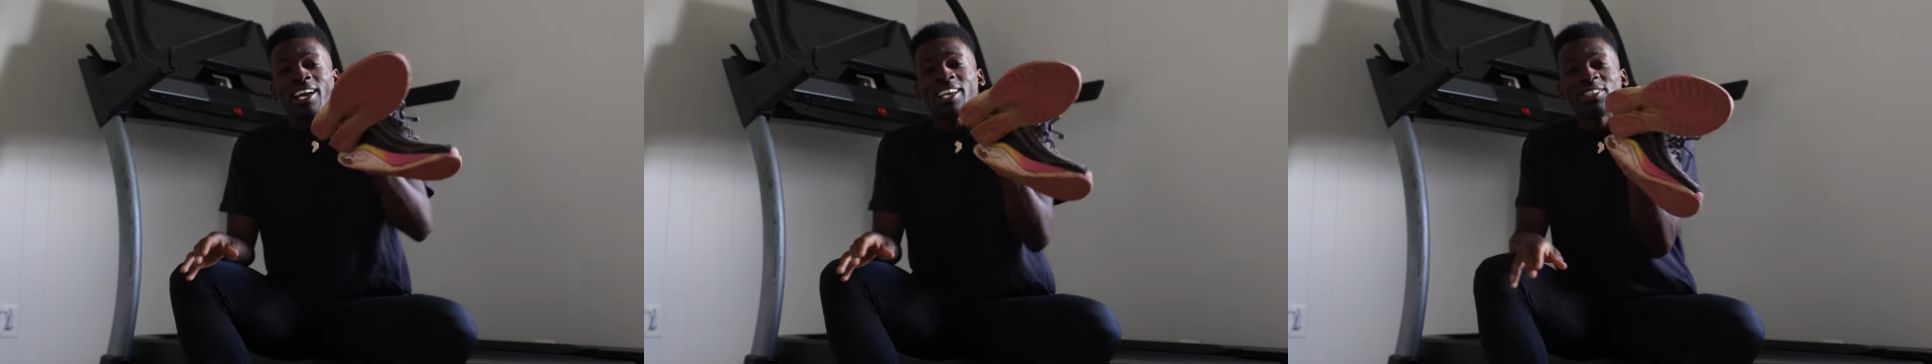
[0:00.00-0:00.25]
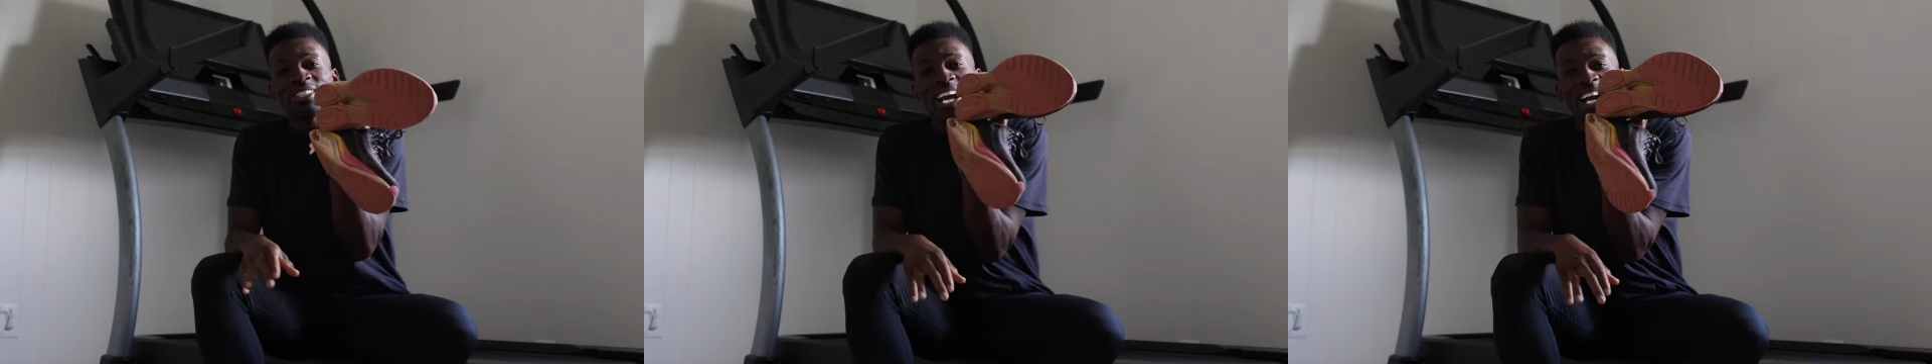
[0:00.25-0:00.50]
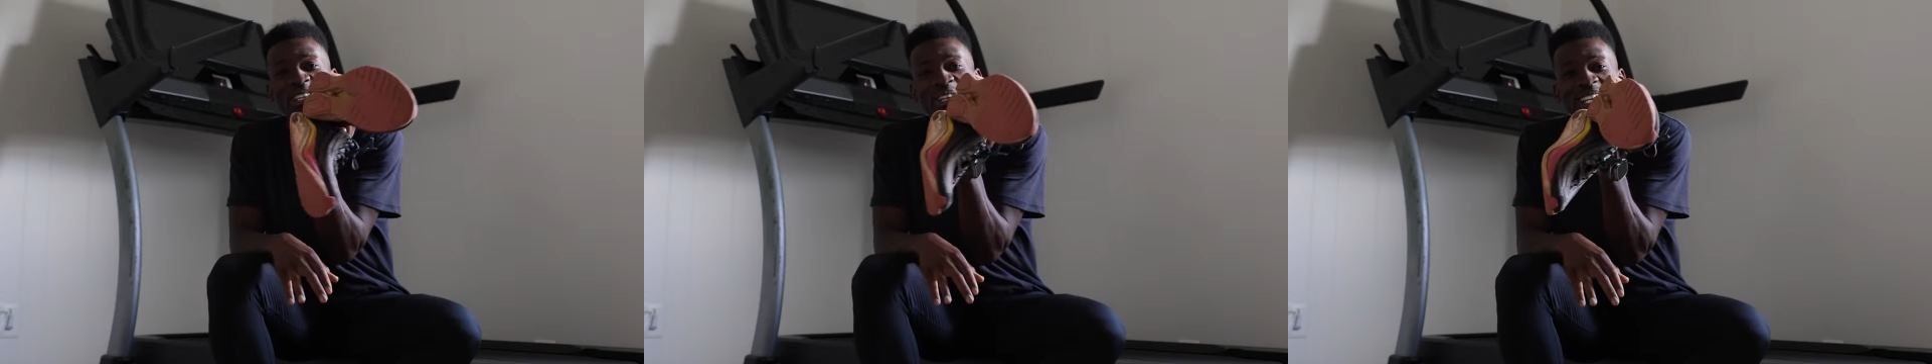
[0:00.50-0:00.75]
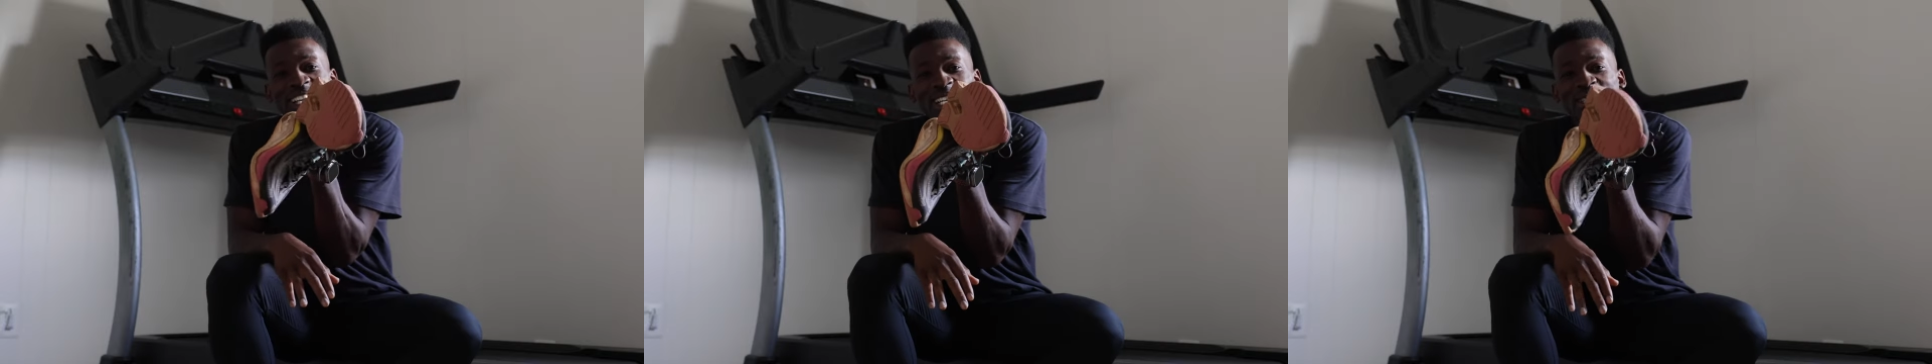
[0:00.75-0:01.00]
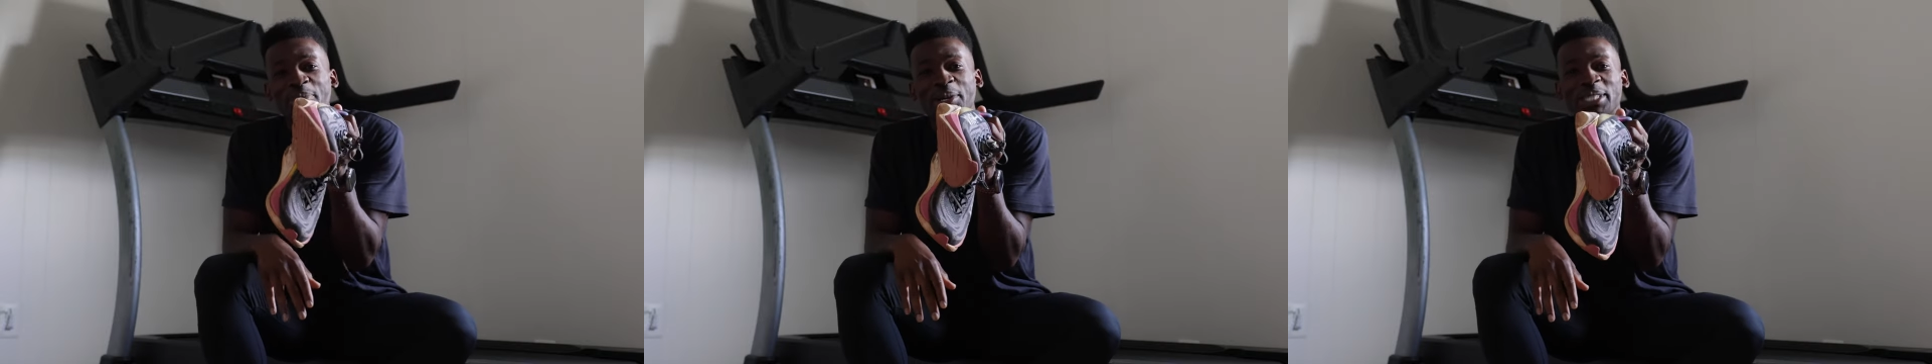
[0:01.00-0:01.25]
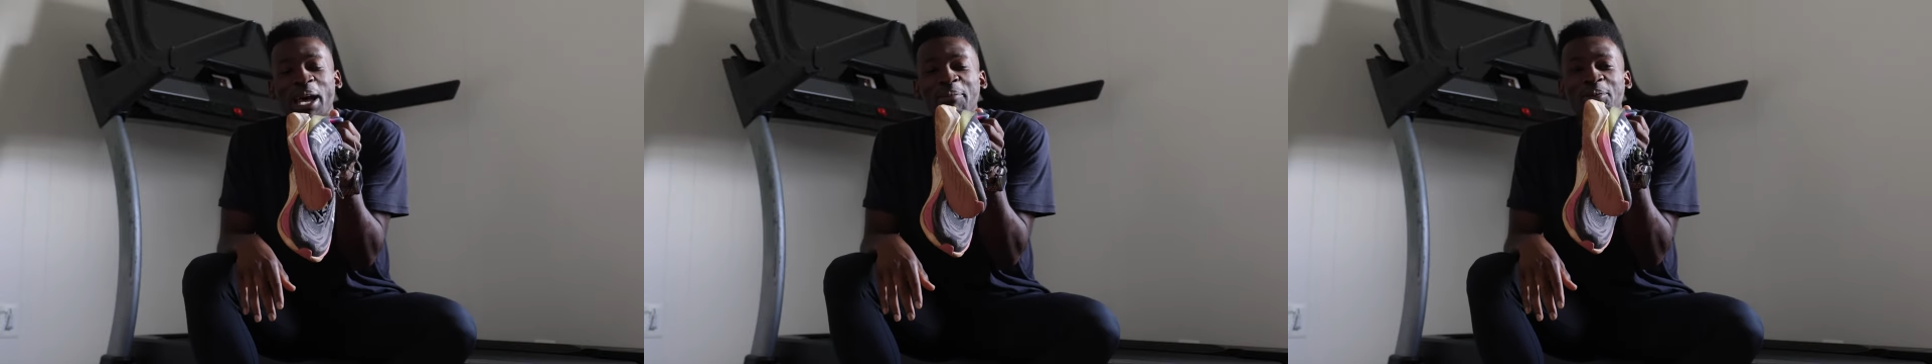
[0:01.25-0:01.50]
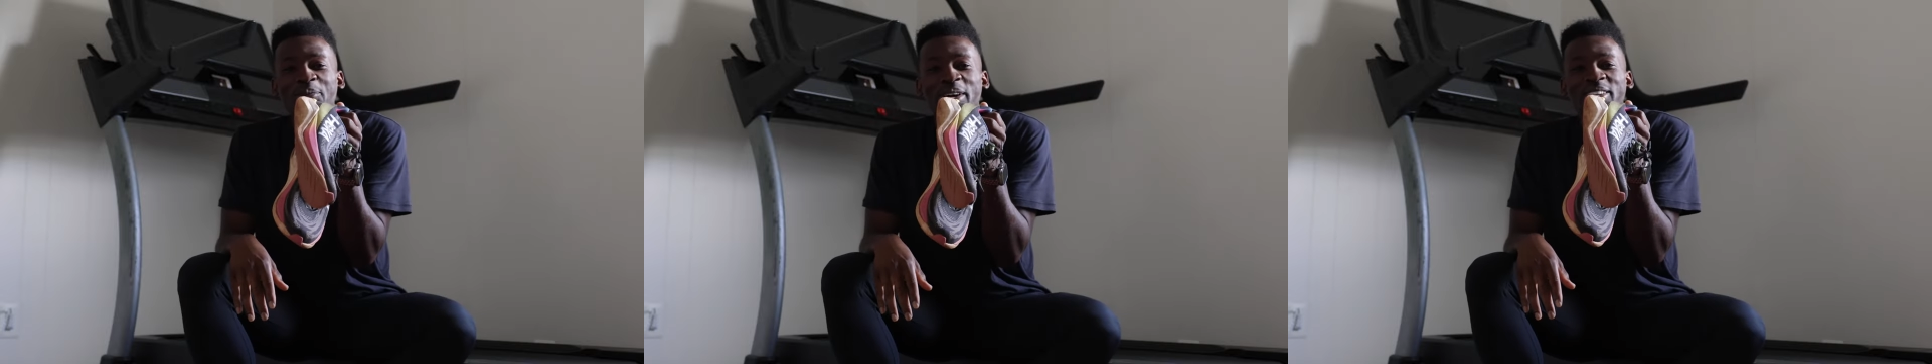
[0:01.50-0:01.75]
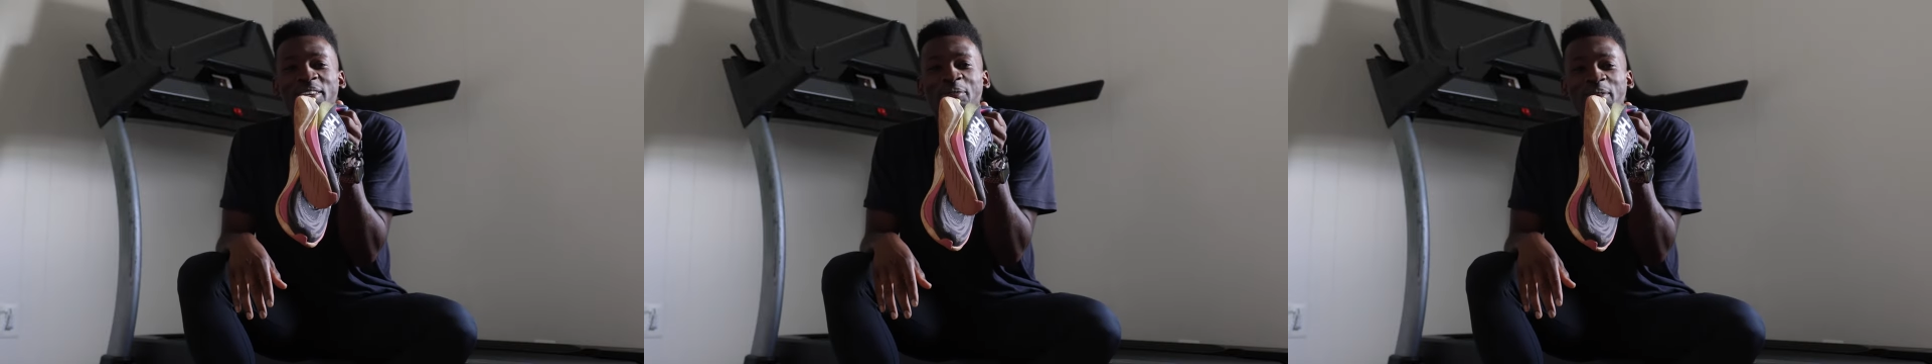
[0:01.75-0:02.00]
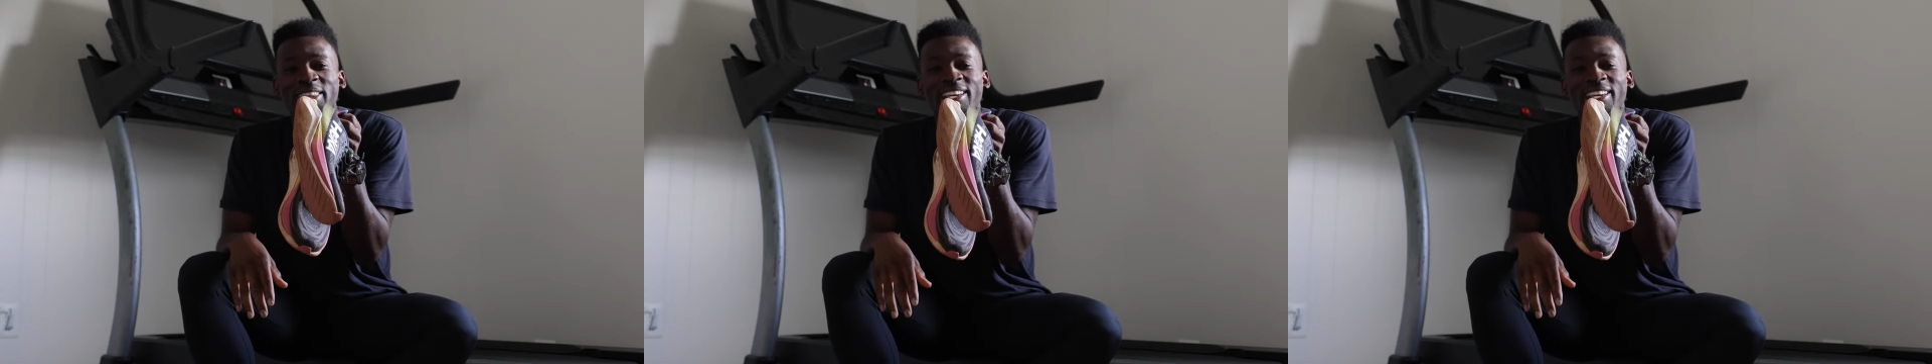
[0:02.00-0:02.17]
You see how dirty it is? Because I've been running with